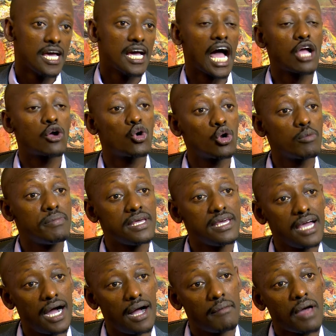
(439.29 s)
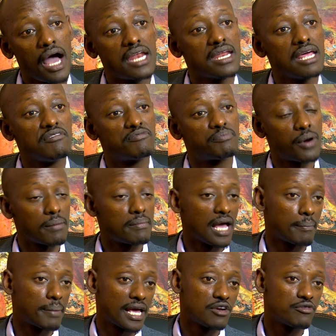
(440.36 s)
I could be here and I've probably
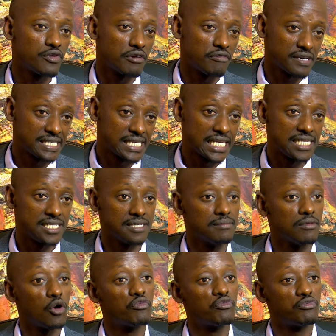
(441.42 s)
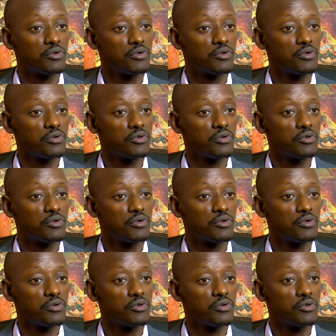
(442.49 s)
applied for a facility of